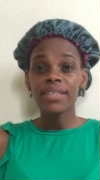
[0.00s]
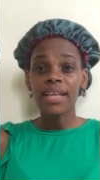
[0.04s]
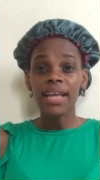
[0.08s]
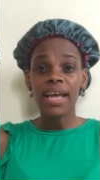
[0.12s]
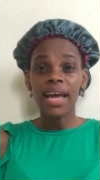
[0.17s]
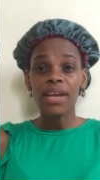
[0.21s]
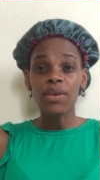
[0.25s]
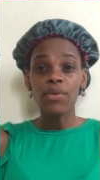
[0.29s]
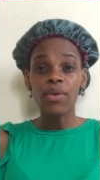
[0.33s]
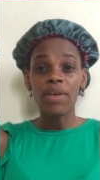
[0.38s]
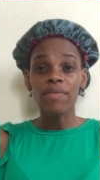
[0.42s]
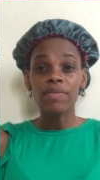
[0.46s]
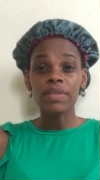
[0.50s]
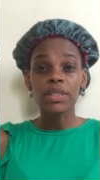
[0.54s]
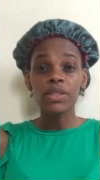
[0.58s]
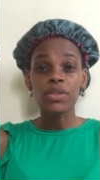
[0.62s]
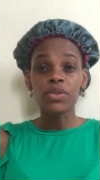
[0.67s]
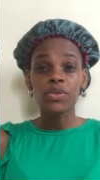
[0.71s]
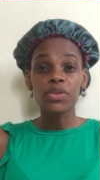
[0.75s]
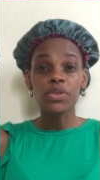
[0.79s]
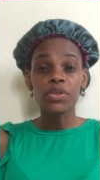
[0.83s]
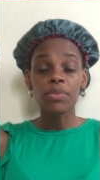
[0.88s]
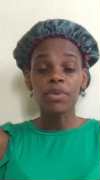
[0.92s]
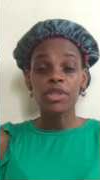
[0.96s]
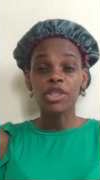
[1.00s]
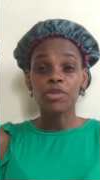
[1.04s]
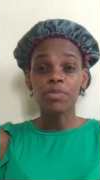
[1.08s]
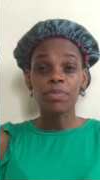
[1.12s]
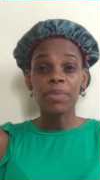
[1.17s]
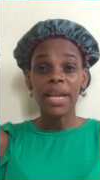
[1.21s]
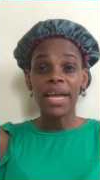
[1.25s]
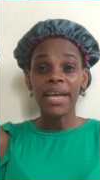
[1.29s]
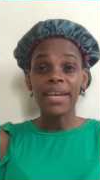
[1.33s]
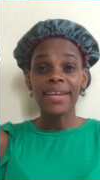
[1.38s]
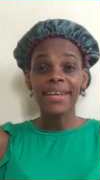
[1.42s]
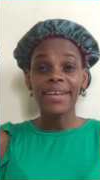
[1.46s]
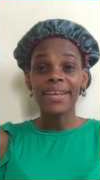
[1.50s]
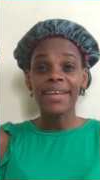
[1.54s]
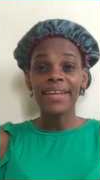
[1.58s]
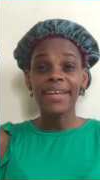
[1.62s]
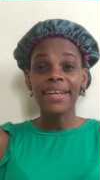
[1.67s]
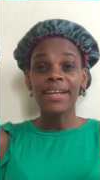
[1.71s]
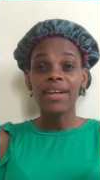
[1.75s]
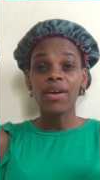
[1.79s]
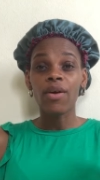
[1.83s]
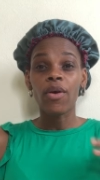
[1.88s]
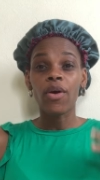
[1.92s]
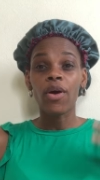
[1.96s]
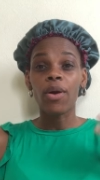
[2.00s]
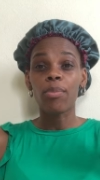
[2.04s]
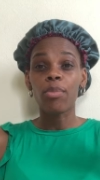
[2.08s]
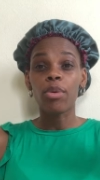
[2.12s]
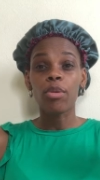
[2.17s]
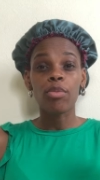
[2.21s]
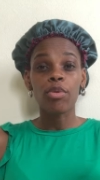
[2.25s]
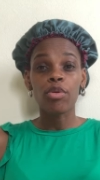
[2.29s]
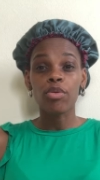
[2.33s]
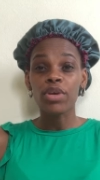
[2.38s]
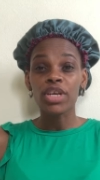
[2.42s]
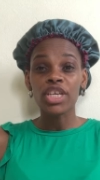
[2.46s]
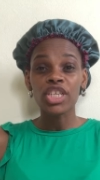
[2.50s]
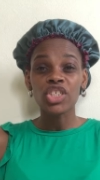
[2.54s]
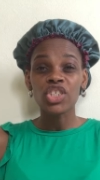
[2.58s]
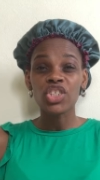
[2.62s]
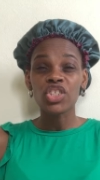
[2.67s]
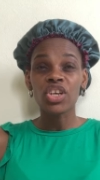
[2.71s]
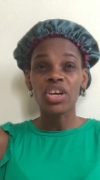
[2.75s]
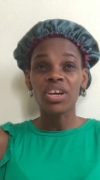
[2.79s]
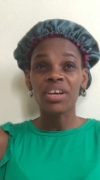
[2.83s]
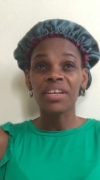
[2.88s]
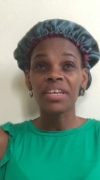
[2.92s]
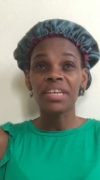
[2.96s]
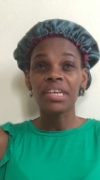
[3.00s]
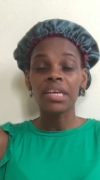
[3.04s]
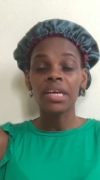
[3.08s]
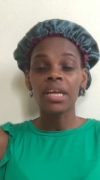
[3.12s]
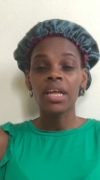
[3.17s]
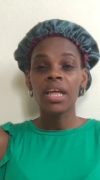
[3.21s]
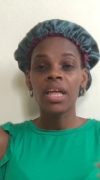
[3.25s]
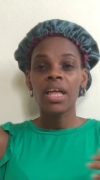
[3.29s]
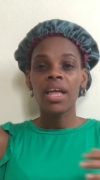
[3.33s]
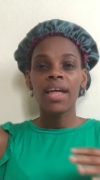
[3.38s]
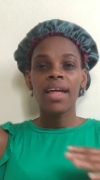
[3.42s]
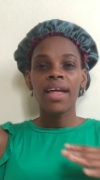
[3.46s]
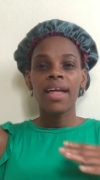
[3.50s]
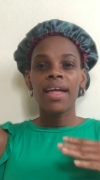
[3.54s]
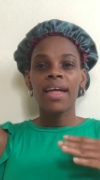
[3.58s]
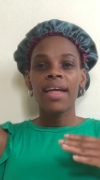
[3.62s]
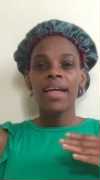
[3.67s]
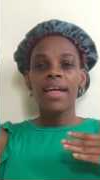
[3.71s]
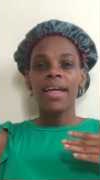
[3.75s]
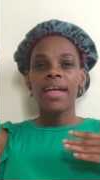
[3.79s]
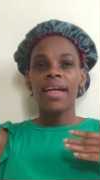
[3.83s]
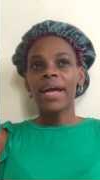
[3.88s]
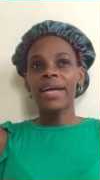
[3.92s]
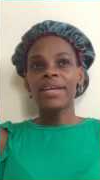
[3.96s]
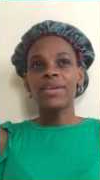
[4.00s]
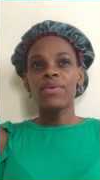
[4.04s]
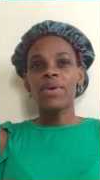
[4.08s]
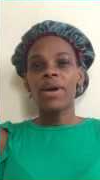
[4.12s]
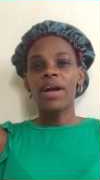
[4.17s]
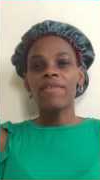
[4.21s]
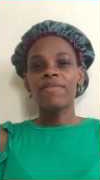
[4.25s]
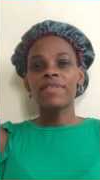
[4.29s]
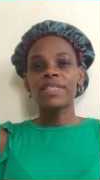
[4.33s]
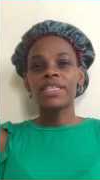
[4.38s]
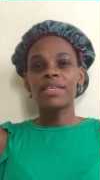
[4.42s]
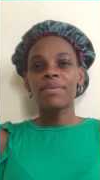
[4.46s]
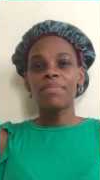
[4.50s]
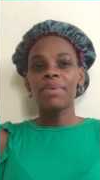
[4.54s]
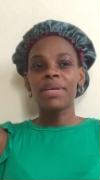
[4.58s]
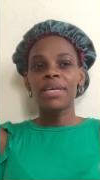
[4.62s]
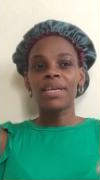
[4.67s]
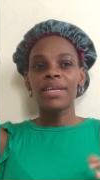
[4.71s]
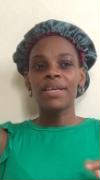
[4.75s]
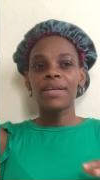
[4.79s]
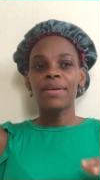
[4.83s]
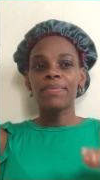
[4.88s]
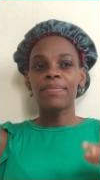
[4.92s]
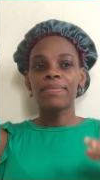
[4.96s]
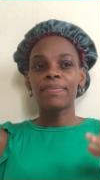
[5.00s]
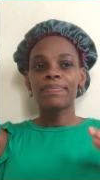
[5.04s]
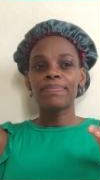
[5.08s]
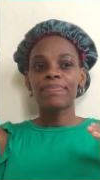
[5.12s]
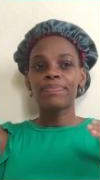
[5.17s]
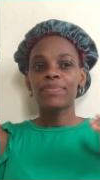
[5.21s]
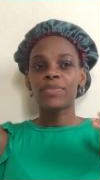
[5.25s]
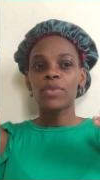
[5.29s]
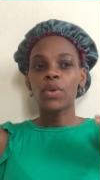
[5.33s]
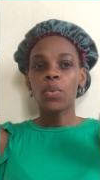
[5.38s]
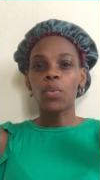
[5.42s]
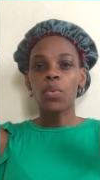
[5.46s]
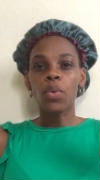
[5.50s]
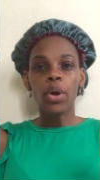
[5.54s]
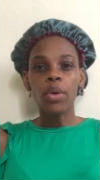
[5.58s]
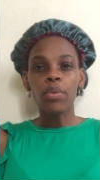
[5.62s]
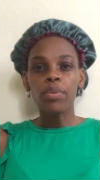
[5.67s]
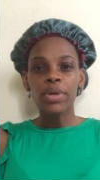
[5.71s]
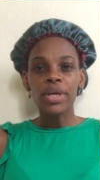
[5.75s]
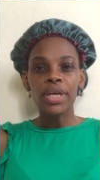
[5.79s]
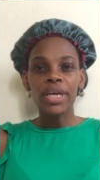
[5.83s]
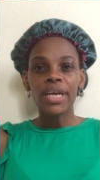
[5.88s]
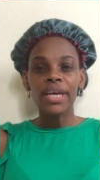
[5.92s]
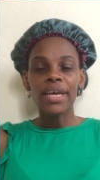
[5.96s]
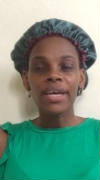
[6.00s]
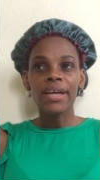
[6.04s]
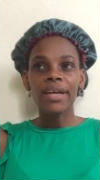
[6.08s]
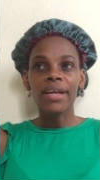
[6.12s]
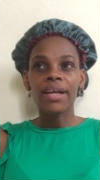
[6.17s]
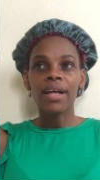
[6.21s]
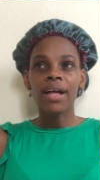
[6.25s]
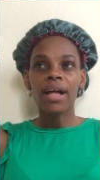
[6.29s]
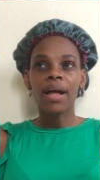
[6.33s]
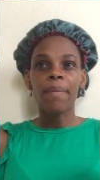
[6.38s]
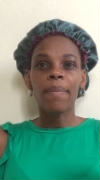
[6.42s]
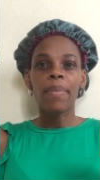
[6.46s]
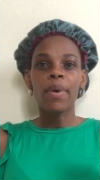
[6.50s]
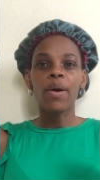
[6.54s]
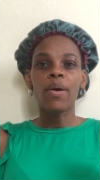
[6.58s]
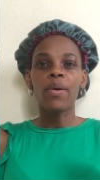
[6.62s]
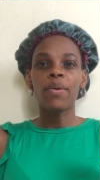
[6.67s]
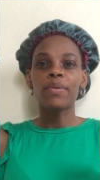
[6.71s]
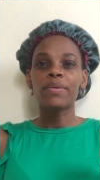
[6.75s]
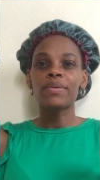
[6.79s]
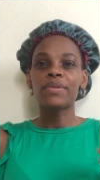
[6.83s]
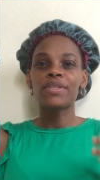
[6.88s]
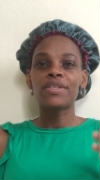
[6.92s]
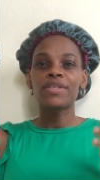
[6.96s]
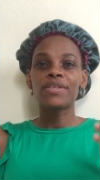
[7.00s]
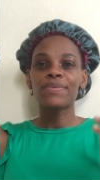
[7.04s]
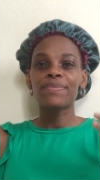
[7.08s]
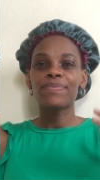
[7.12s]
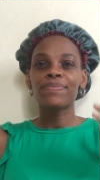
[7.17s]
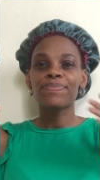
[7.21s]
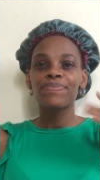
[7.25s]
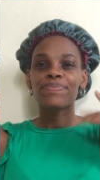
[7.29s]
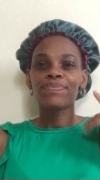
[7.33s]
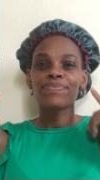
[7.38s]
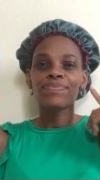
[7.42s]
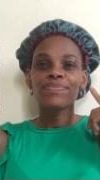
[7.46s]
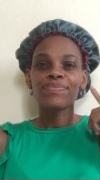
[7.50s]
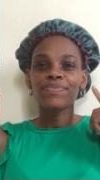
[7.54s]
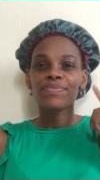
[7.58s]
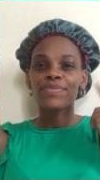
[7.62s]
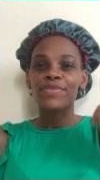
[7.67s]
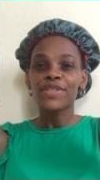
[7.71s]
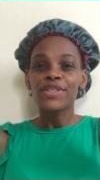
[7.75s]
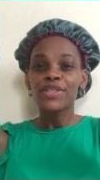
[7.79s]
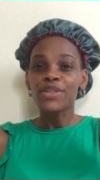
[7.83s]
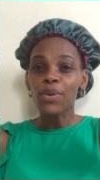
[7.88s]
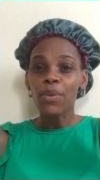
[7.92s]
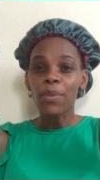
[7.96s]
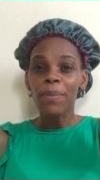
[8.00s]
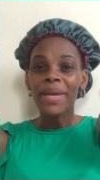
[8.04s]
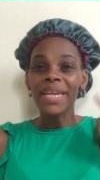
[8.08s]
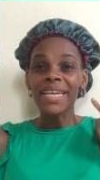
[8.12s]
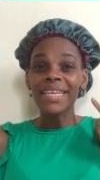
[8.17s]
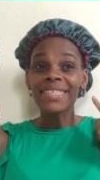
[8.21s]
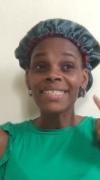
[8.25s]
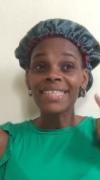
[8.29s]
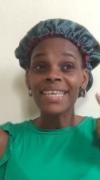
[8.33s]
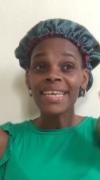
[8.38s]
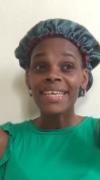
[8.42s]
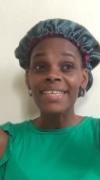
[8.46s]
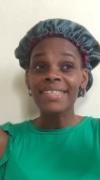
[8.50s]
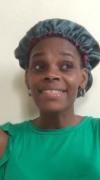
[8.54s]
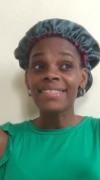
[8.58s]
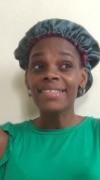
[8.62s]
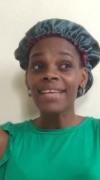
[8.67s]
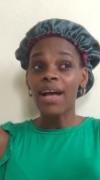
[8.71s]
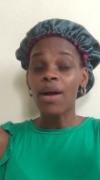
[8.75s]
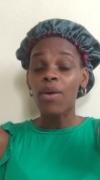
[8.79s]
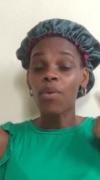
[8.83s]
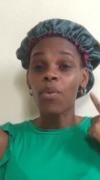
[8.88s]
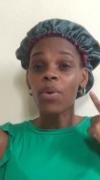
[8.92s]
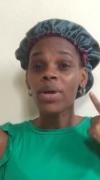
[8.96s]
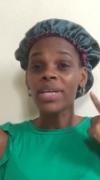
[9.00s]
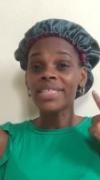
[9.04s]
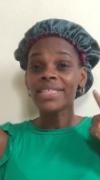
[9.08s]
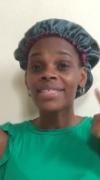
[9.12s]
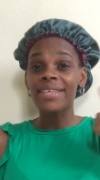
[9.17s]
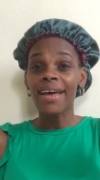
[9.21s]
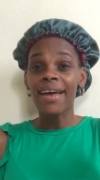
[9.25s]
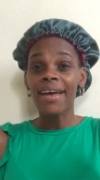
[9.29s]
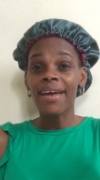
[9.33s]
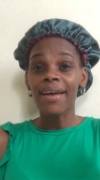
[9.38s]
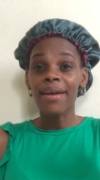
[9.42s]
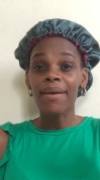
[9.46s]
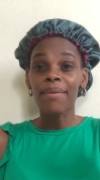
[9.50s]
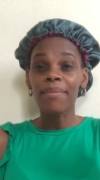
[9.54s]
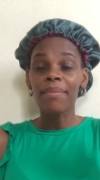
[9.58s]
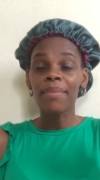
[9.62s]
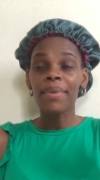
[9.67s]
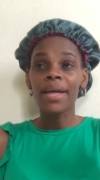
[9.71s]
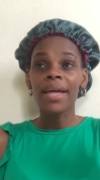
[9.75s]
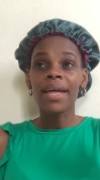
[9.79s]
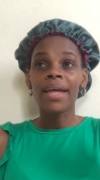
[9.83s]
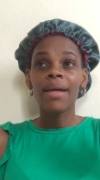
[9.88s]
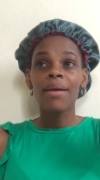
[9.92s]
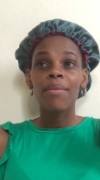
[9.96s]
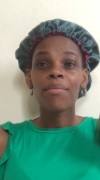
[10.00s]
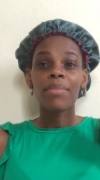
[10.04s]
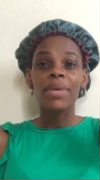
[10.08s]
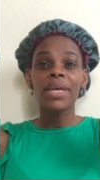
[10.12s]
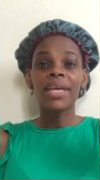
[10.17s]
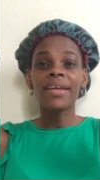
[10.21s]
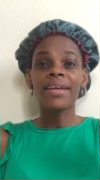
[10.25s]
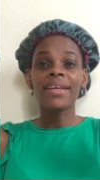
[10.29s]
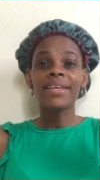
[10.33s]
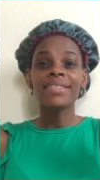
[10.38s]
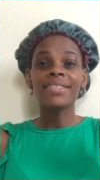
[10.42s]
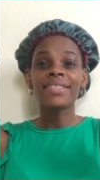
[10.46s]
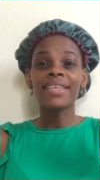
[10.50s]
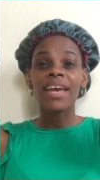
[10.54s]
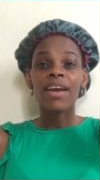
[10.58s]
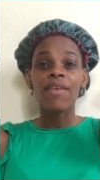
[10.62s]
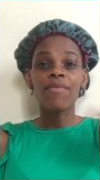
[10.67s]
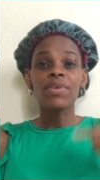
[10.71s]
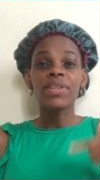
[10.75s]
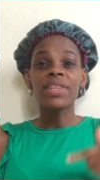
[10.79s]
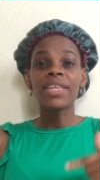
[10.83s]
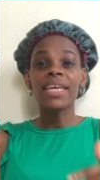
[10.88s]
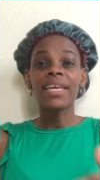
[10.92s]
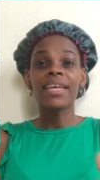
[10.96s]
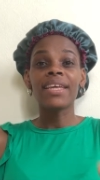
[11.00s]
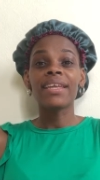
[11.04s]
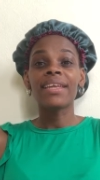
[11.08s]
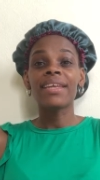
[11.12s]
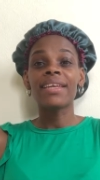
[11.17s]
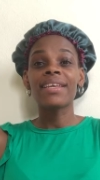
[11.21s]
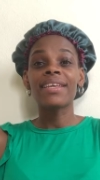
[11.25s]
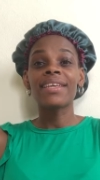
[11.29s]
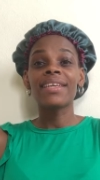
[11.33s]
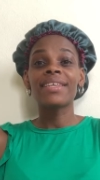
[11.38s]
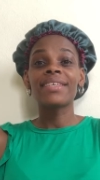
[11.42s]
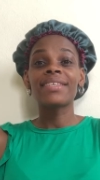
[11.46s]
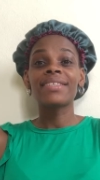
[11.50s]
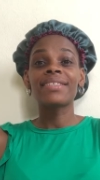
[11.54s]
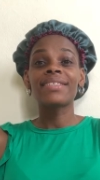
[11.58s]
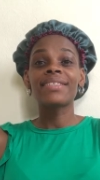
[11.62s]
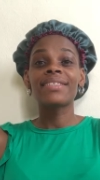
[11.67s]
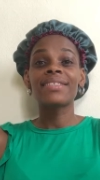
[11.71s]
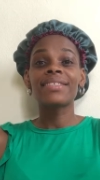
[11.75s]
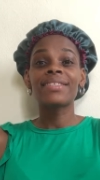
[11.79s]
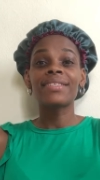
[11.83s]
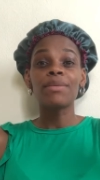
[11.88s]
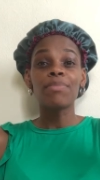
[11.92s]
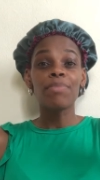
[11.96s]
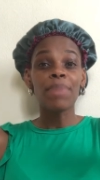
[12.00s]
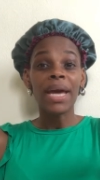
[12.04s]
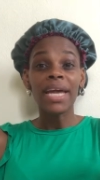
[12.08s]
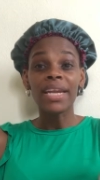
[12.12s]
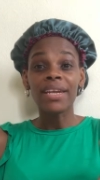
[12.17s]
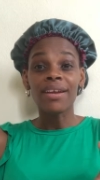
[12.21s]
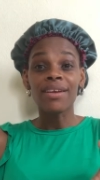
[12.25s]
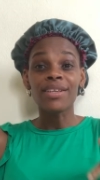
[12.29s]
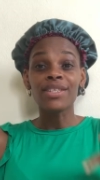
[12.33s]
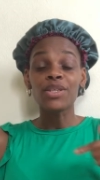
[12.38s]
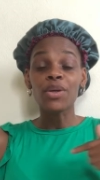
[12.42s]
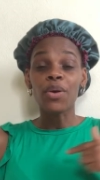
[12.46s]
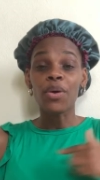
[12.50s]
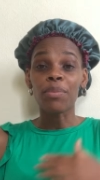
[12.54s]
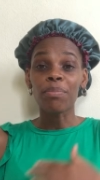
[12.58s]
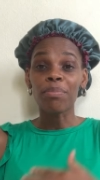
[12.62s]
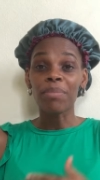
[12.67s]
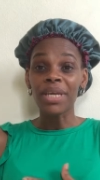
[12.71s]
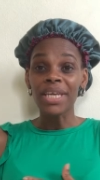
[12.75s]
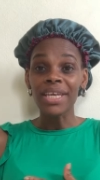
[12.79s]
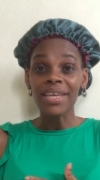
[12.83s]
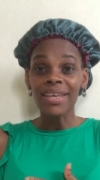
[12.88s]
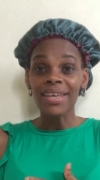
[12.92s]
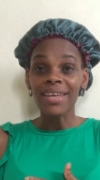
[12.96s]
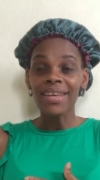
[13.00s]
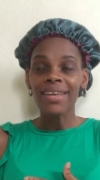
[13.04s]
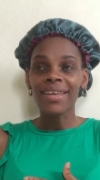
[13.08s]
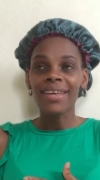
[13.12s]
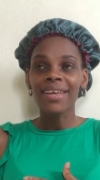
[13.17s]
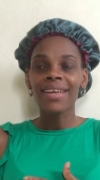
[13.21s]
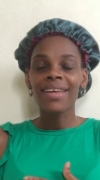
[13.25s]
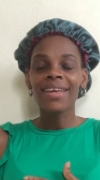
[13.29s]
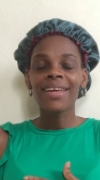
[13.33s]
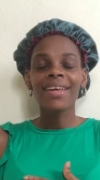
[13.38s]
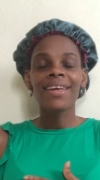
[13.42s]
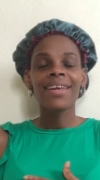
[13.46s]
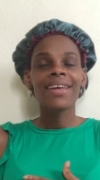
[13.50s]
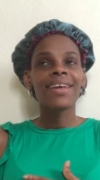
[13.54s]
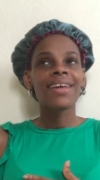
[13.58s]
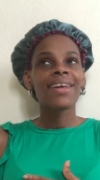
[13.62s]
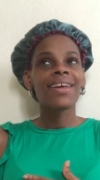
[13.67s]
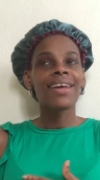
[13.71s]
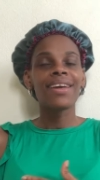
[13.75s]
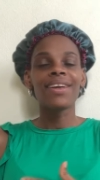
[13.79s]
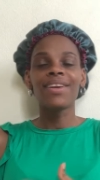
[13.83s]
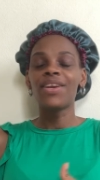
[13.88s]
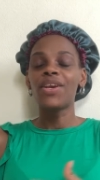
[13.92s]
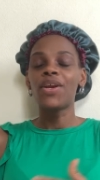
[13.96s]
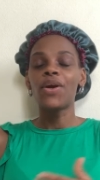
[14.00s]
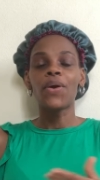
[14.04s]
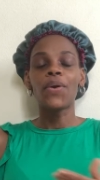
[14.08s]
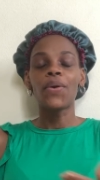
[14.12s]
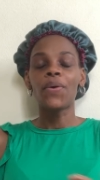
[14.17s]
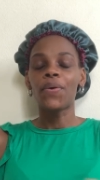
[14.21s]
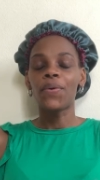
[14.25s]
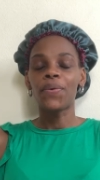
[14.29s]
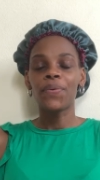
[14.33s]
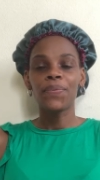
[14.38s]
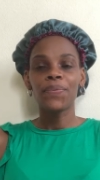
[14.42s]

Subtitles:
I don't have to do too much planning or preparation. I don't have to be worrying about so many things at one time because everything is dependent on me. No.